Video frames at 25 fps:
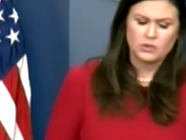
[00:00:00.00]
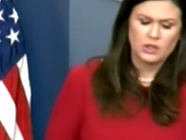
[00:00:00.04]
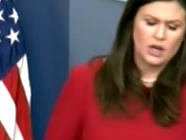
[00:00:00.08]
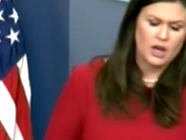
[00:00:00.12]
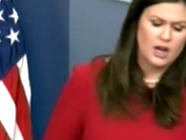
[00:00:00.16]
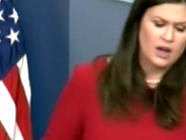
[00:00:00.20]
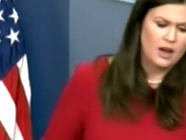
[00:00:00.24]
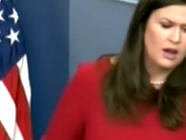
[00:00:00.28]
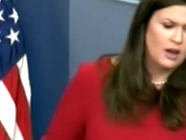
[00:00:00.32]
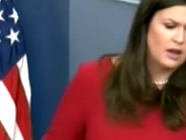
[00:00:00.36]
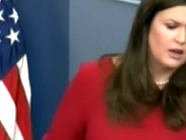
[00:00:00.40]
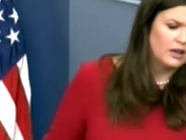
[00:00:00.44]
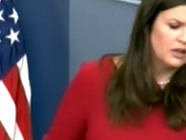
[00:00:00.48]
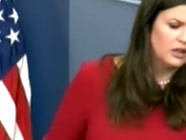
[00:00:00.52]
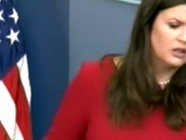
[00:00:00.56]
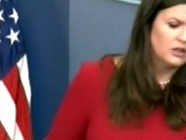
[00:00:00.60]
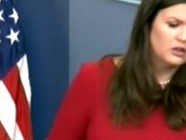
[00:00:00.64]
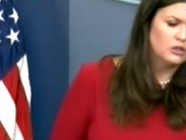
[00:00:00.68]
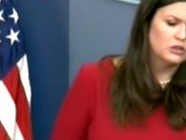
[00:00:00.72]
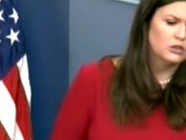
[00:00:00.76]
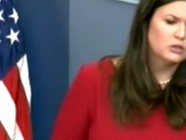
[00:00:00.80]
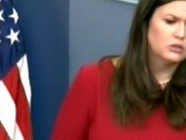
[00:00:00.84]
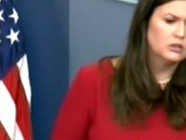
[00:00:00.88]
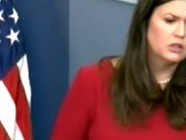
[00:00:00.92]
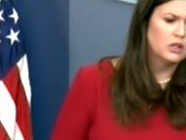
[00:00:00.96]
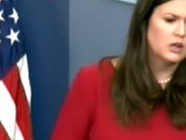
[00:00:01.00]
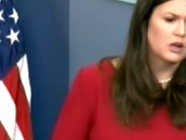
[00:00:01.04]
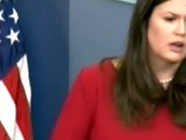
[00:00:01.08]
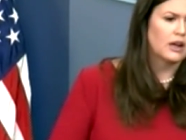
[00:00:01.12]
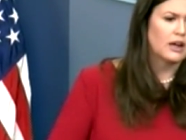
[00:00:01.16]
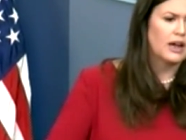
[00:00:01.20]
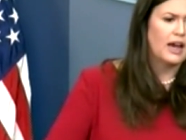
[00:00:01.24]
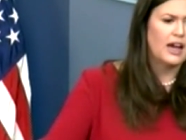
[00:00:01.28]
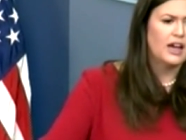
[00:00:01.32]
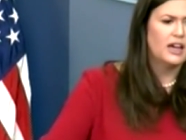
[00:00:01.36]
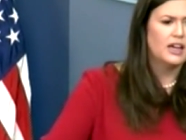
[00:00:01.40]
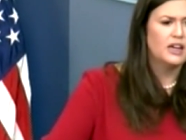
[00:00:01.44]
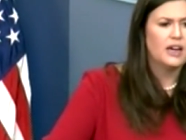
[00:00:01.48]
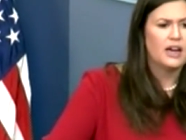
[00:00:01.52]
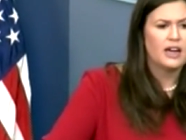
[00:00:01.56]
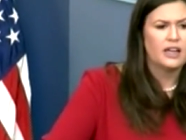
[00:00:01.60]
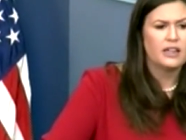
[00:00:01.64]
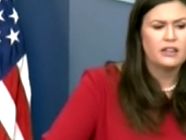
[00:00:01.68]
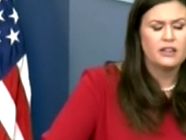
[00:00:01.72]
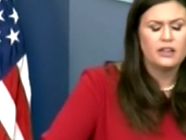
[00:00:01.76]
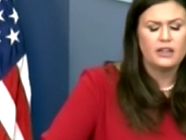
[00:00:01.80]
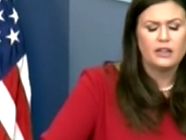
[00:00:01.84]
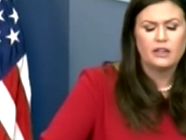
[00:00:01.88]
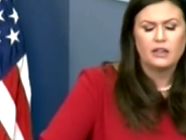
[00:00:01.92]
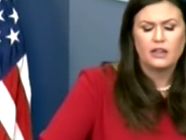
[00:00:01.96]
I
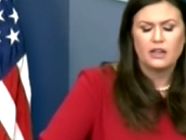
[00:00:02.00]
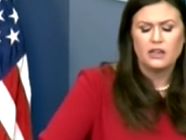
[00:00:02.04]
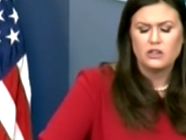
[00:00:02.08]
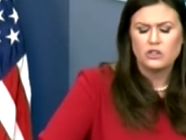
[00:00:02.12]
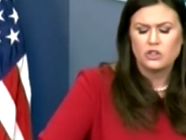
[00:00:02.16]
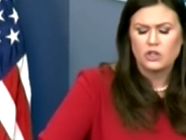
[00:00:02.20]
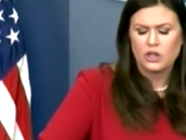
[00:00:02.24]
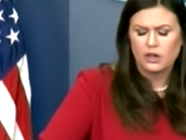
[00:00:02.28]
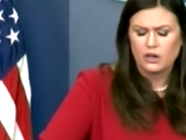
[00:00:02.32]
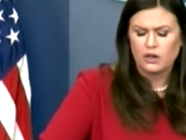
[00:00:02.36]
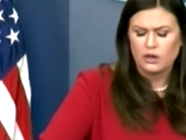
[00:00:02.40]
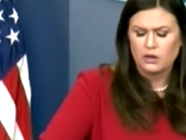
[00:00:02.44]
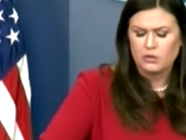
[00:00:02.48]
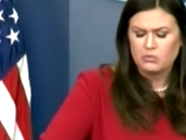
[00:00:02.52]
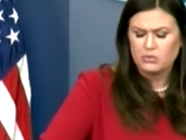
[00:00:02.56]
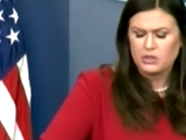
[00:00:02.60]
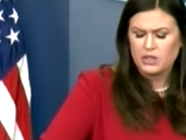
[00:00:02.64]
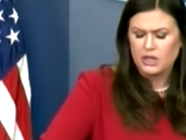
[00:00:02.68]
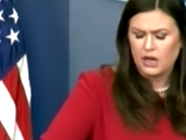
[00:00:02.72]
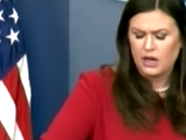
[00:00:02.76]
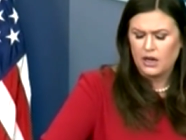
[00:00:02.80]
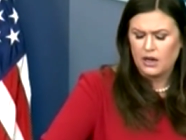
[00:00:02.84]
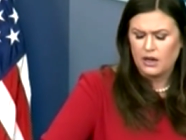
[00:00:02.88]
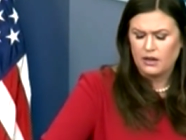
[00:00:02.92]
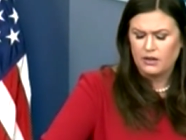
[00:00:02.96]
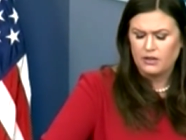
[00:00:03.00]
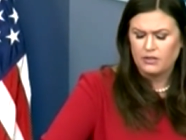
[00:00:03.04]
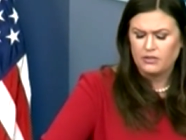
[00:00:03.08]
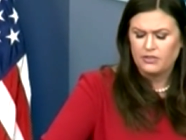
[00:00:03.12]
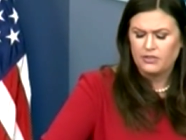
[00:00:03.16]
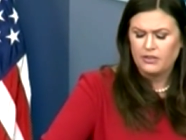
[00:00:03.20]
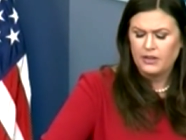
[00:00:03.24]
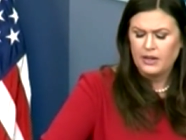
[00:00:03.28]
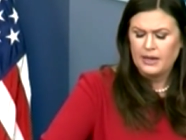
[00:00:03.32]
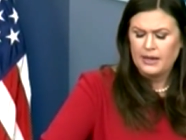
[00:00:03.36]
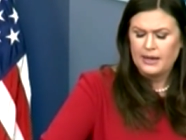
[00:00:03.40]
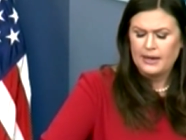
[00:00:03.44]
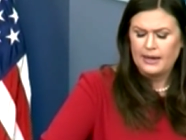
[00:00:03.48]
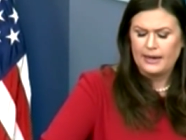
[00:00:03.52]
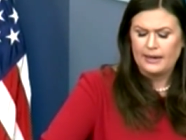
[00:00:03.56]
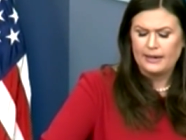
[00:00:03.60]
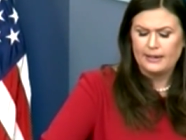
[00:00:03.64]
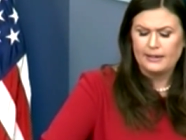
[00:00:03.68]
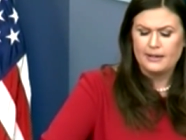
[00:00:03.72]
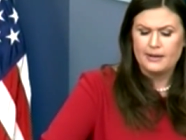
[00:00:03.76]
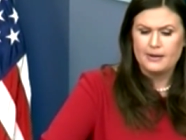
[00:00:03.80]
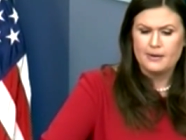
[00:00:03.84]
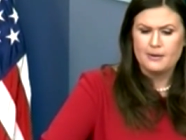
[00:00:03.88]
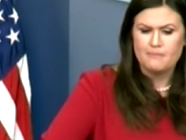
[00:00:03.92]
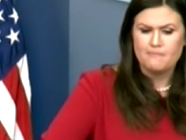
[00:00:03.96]
think in terms of
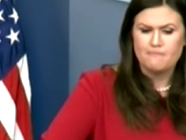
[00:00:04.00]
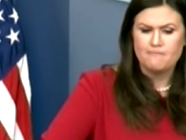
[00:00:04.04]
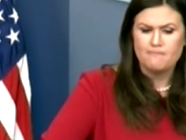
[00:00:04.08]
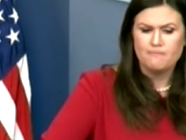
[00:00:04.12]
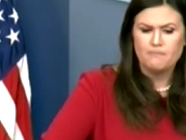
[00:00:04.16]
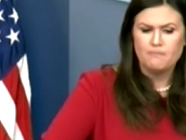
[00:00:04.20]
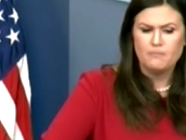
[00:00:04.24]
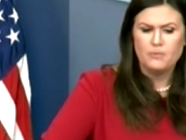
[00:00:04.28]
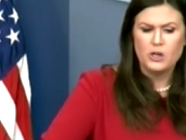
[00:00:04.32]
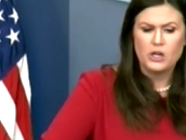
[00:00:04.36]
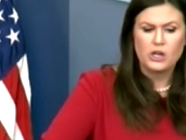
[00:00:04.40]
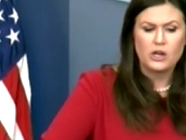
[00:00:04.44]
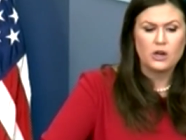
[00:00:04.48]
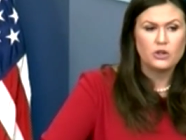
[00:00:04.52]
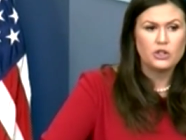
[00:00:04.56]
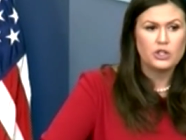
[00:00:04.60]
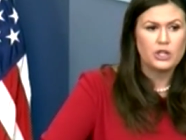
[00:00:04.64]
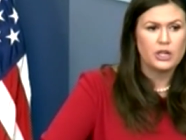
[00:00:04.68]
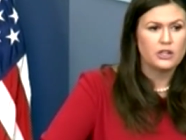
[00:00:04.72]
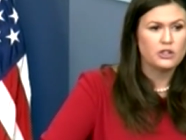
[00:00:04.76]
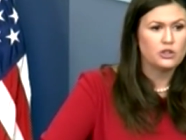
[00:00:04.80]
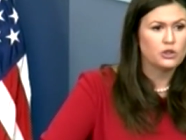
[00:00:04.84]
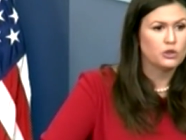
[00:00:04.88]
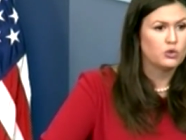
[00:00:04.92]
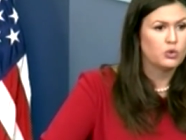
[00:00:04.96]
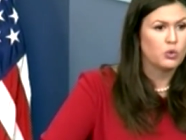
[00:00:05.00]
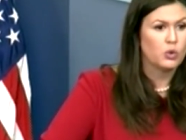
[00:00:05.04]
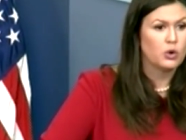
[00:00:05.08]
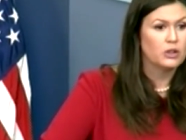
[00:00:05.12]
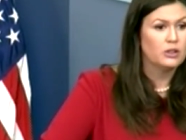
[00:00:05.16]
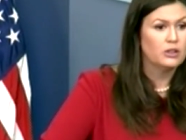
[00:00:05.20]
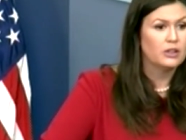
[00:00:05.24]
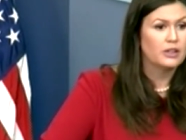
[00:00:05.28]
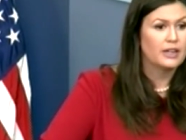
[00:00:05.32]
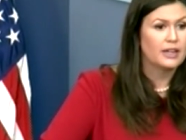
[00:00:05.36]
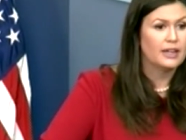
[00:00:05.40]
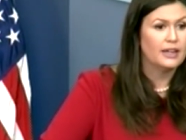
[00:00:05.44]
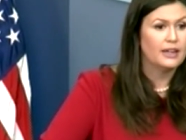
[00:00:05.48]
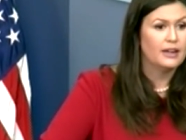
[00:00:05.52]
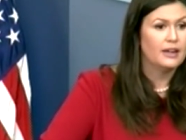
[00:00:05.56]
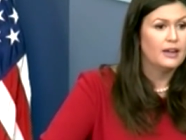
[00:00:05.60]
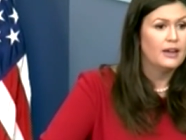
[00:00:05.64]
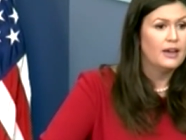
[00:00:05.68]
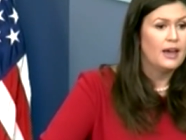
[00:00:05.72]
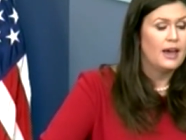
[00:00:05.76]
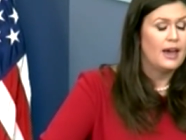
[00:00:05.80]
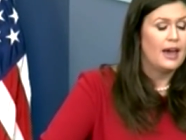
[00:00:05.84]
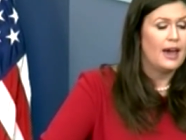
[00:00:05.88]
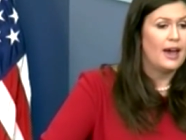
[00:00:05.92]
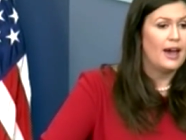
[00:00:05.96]
negotiations, we're looking
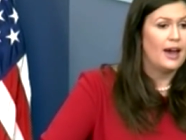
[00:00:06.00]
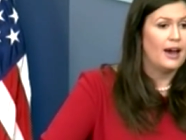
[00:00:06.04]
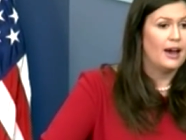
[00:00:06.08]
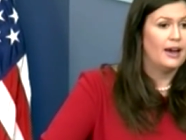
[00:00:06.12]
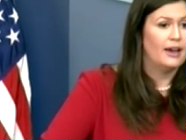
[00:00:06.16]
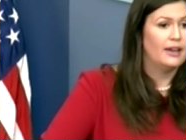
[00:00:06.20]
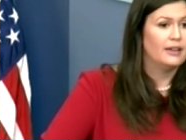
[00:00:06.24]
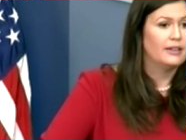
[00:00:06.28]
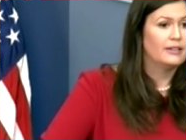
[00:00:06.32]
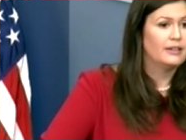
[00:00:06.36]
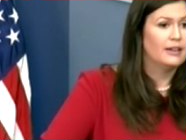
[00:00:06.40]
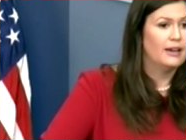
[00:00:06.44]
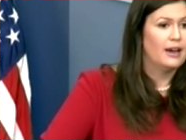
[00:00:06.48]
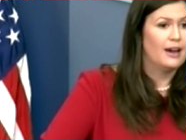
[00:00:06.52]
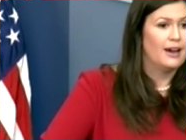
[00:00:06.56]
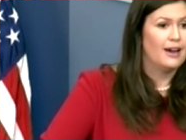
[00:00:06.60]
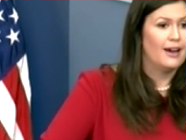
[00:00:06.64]
at